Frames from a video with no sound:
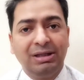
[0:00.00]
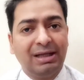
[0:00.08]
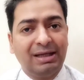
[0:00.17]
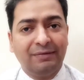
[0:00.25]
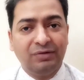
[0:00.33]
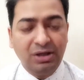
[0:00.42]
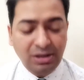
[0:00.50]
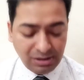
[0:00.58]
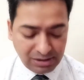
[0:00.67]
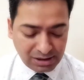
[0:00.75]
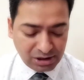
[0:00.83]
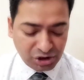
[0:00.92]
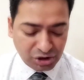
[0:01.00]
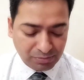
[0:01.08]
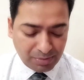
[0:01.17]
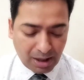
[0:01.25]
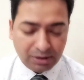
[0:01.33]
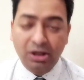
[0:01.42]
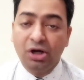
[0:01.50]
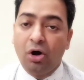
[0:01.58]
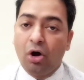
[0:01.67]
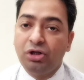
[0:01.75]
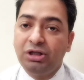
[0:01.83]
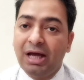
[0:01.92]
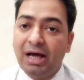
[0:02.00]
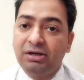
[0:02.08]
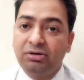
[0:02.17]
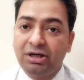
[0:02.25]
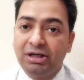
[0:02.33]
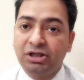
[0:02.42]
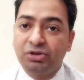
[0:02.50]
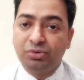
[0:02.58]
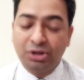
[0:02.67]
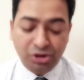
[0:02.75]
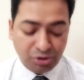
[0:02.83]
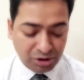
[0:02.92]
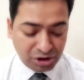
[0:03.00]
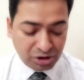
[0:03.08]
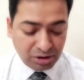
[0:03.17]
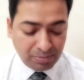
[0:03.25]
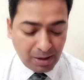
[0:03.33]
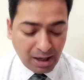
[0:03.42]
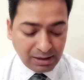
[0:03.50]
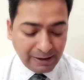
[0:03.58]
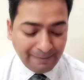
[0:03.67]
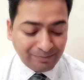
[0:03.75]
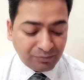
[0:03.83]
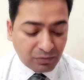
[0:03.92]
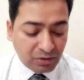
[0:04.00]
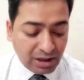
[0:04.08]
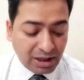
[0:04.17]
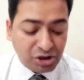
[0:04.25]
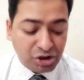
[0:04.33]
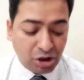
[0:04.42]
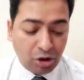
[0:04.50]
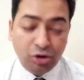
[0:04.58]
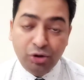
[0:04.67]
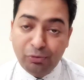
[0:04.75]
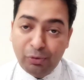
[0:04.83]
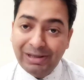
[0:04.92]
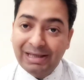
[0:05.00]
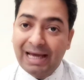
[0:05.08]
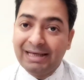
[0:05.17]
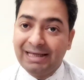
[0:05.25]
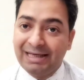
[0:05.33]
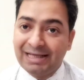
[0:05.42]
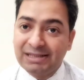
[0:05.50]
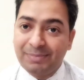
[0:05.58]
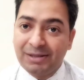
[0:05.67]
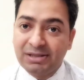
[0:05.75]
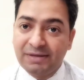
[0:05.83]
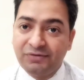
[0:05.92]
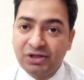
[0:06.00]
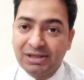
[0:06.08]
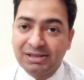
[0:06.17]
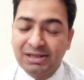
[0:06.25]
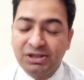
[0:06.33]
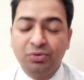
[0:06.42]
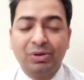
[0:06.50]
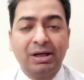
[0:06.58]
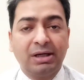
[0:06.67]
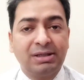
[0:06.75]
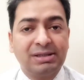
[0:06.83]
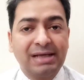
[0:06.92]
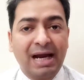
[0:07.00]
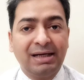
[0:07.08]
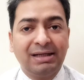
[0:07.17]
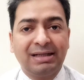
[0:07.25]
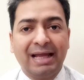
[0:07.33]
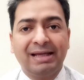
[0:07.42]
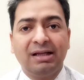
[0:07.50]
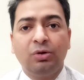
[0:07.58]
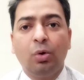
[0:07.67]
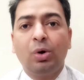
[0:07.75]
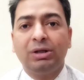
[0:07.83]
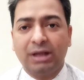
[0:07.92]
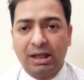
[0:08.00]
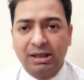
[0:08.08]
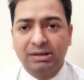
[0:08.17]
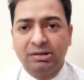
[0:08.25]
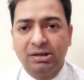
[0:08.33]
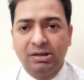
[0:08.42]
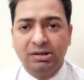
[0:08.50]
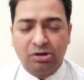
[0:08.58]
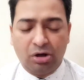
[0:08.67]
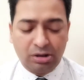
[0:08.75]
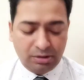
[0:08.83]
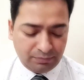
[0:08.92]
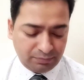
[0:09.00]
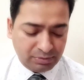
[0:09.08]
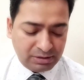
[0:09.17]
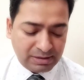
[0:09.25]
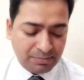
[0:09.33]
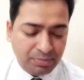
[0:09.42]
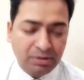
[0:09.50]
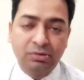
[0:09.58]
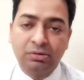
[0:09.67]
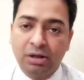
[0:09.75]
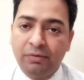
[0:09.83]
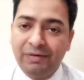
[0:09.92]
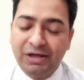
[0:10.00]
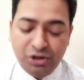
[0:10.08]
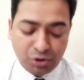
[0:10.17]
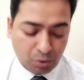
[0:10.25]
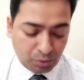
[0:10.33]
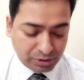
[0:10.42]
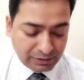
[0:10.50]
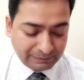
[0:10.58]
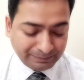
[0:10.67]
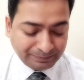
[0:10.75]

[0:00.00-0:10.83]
They give the decision part, or they are related to the judiciary part. They ensure quick and inexpensive justice. You can understand it like a lok adalat or a simple village court.